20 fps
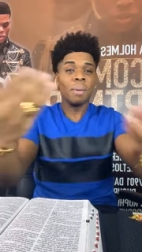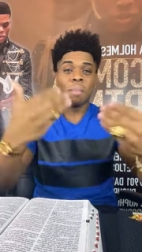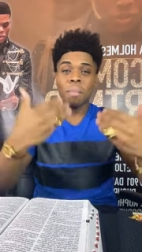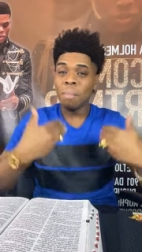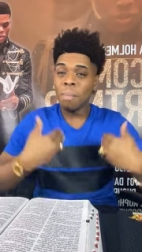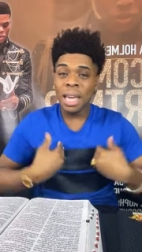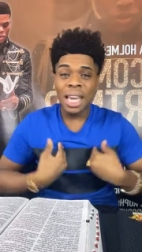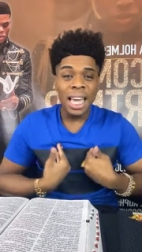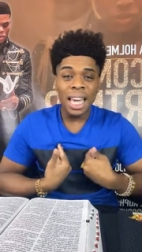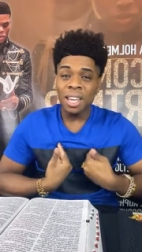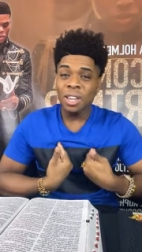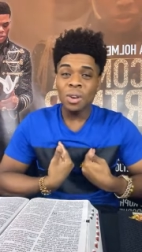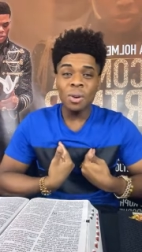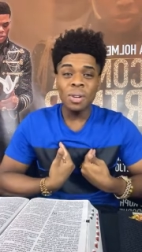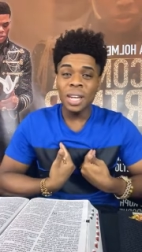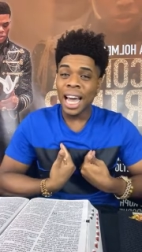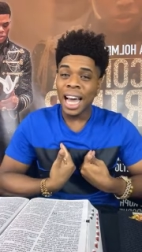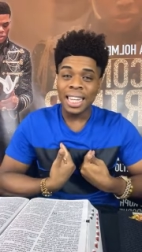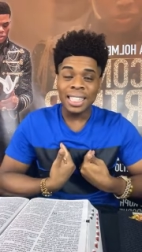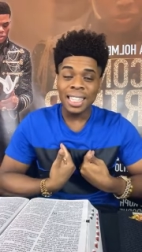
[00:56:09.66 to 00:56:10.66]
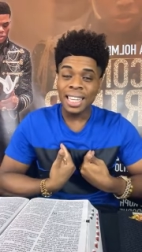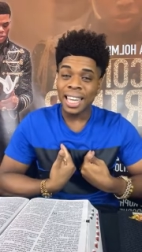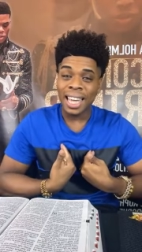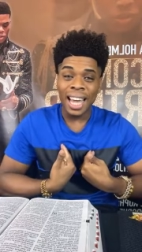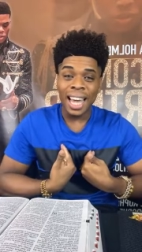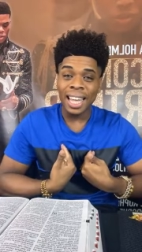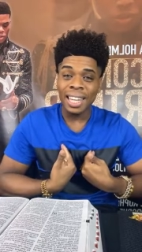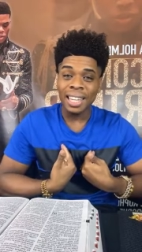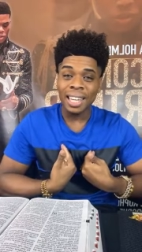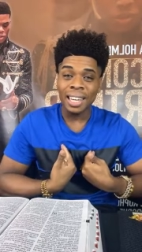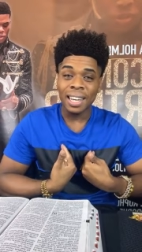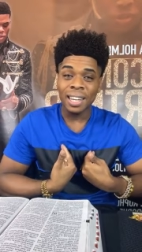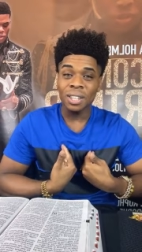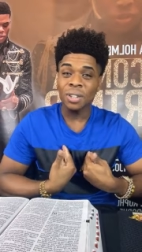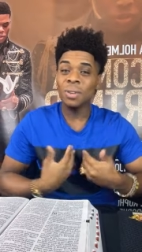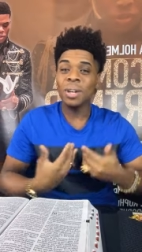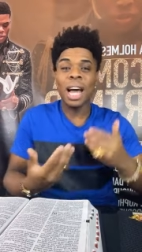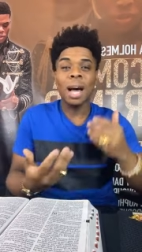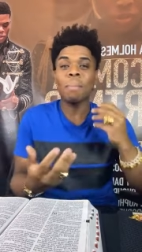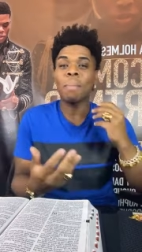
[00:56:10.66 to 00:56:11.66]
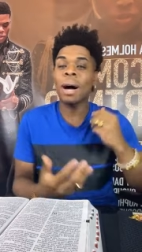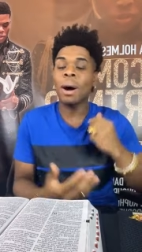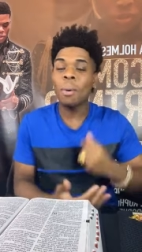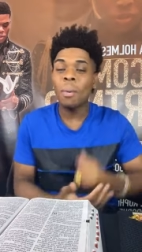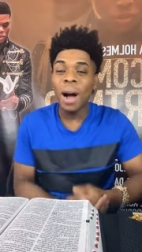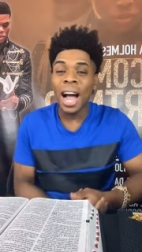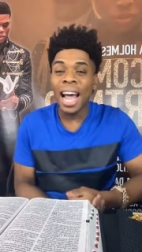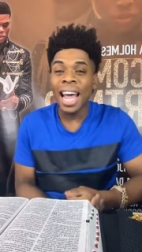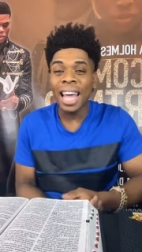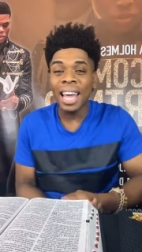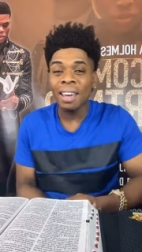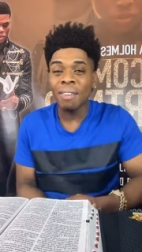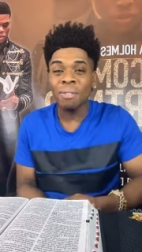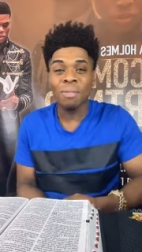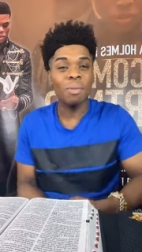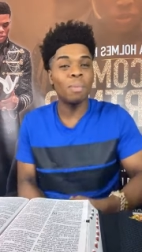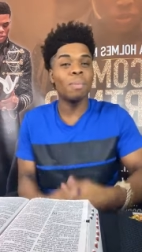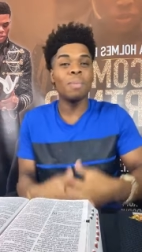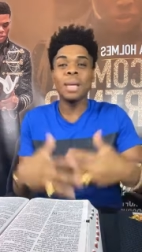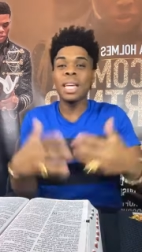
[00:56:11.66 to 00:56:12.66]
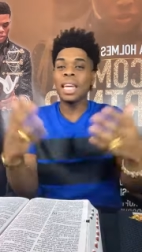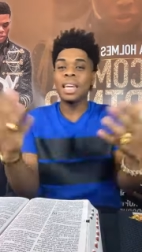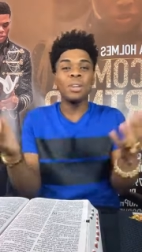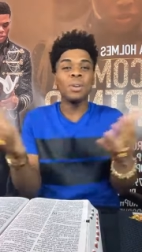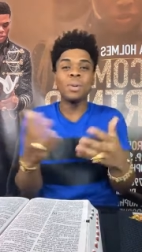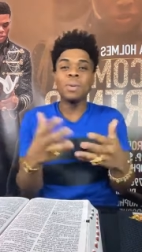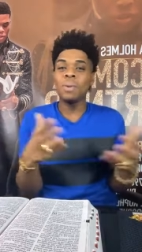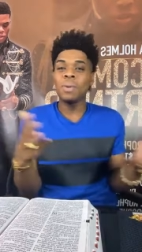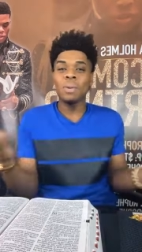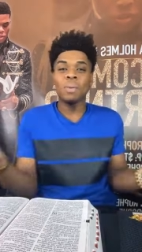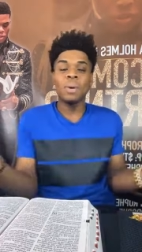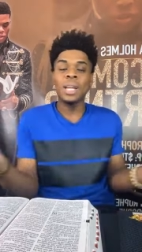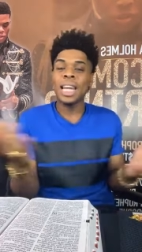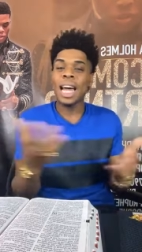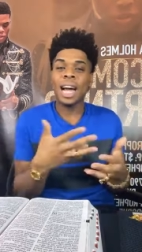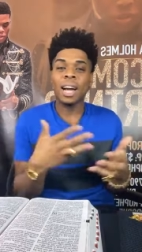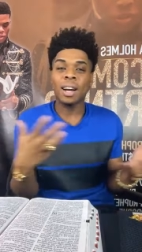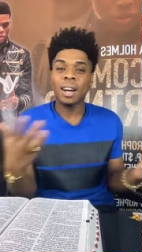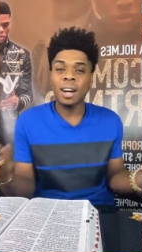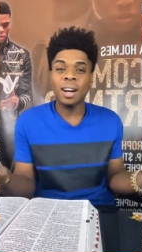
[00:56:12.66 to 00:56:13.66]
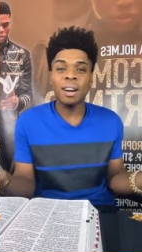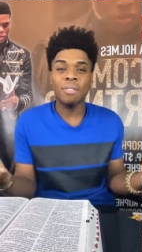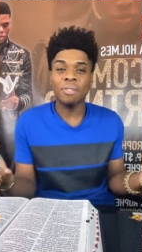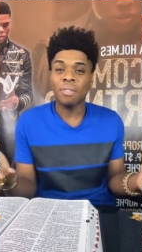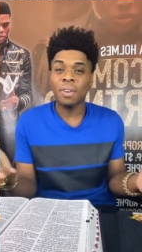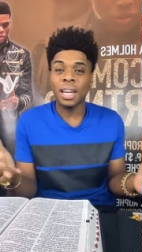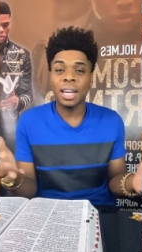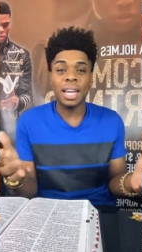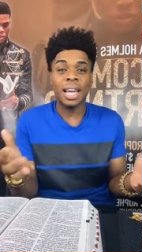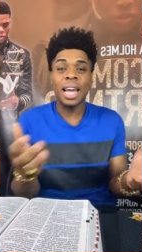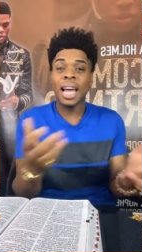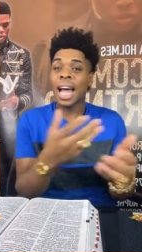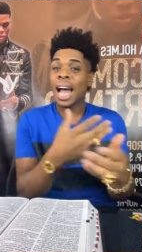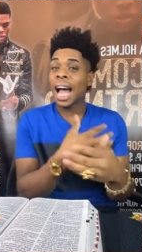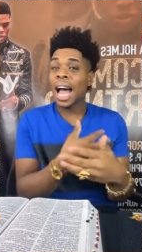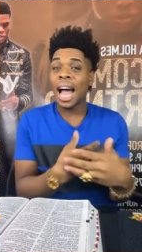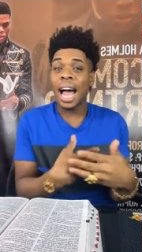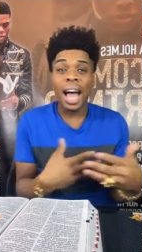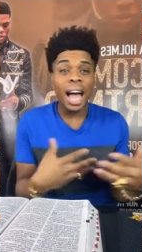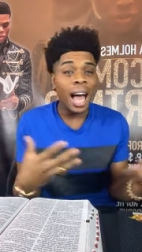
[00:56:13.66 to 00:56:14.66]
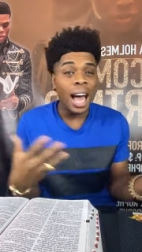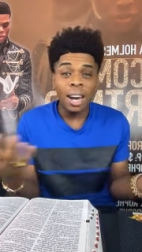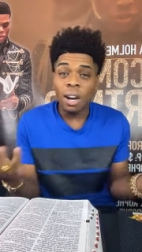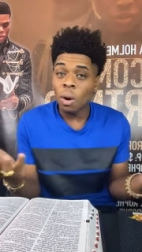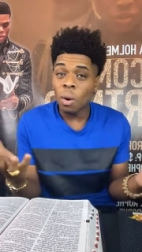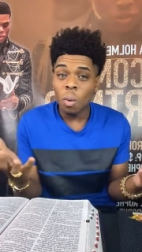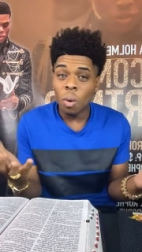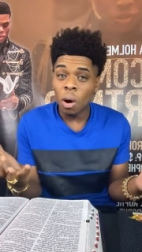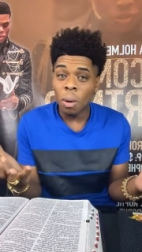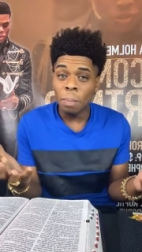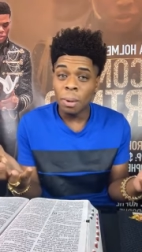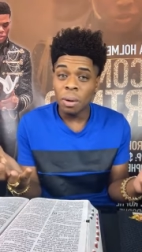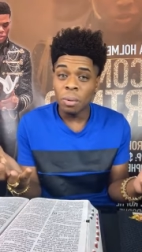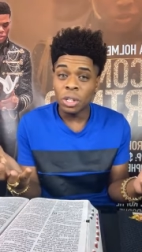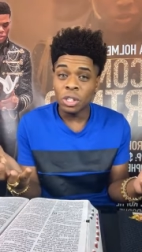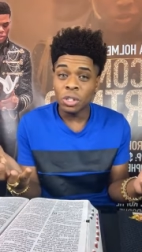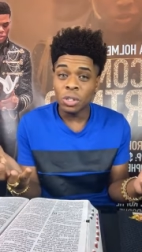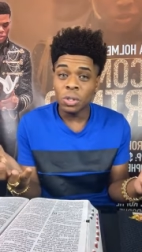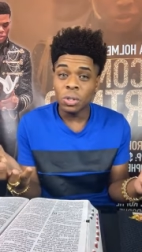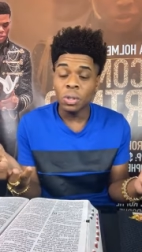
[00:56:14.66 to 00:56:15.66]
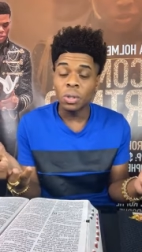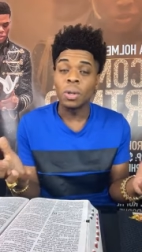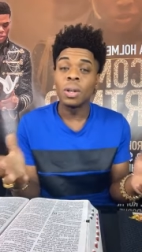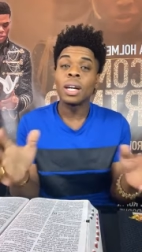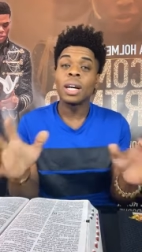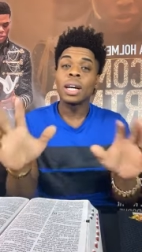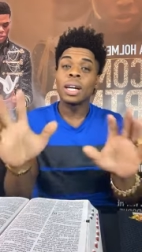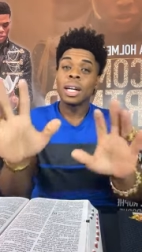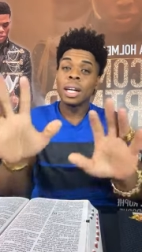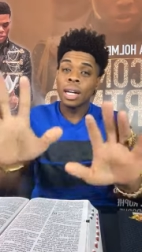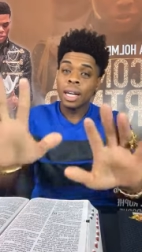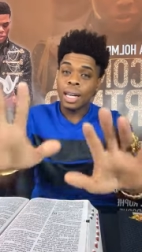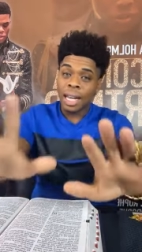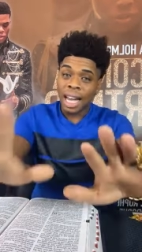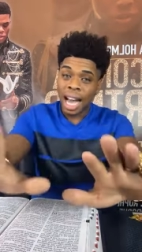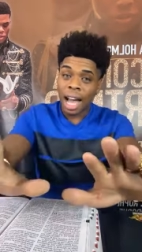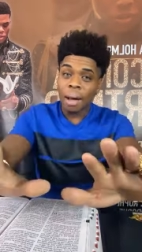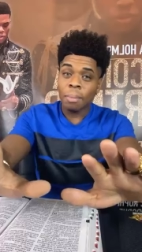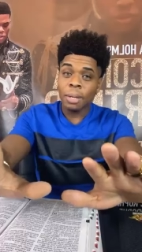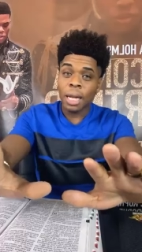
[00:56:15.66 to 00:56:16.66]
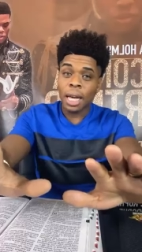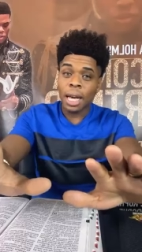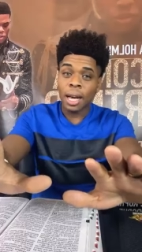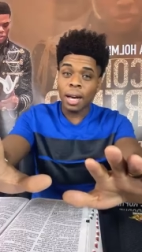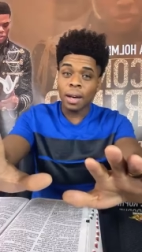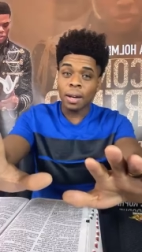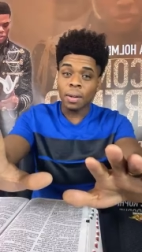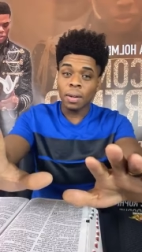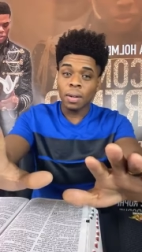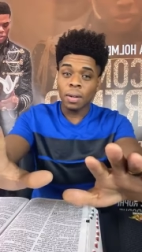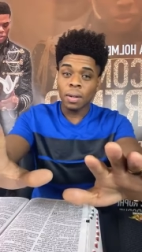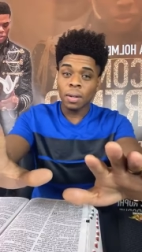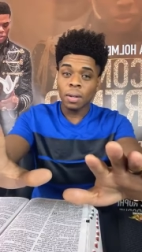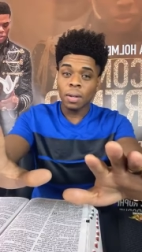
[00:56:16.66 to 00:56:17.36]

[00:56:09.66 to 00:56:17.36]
Me and you not together. You not my wife. Me and you, we not girlfriend. I don't want to be with you. Calm down.